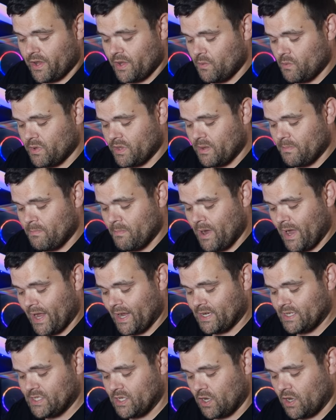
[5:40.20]
with a
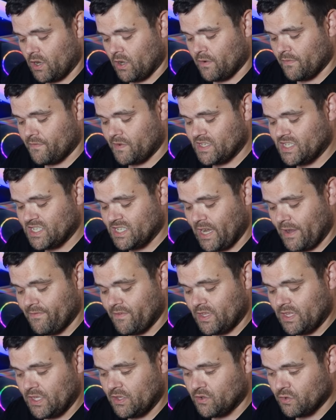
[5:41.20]
max of
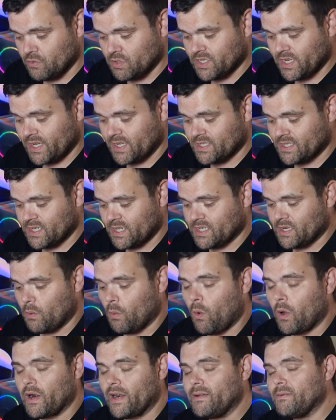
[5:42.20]
72 Celsius.
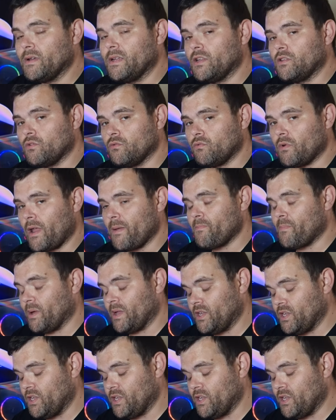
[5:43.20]
And what I'm going to do right by